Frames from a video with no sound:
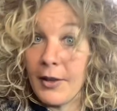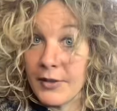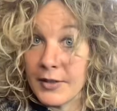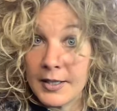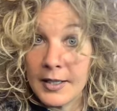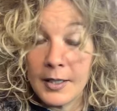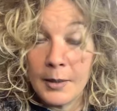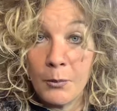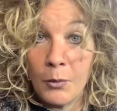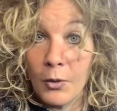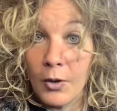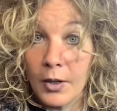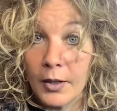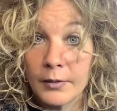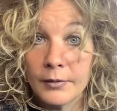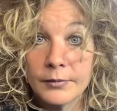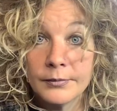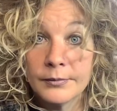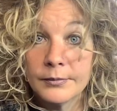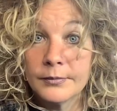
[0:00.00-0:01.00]
this anymore.
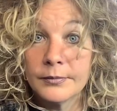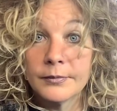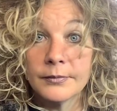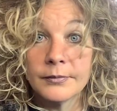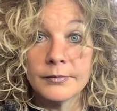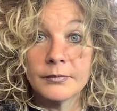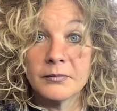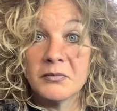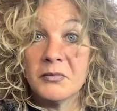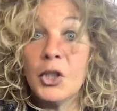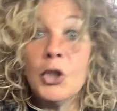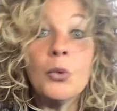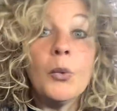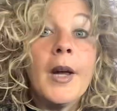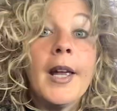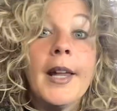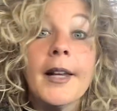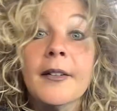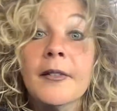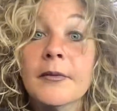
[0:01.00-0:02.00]
You
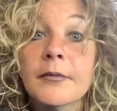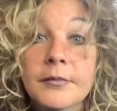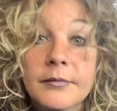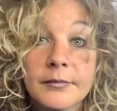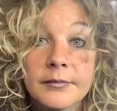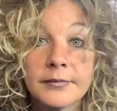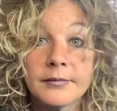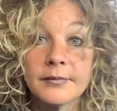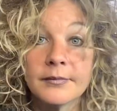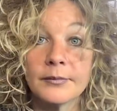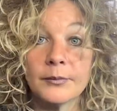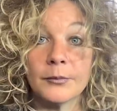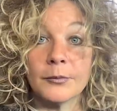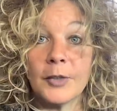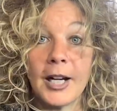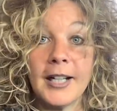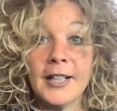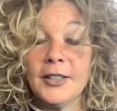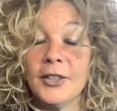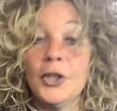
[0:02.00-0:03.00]
win,
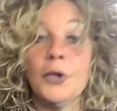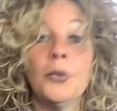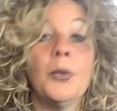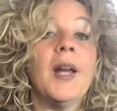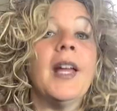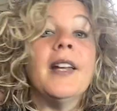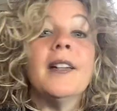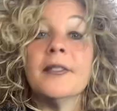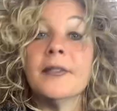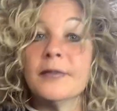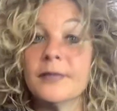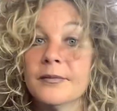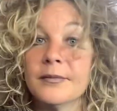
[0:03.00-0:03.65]
right? You win.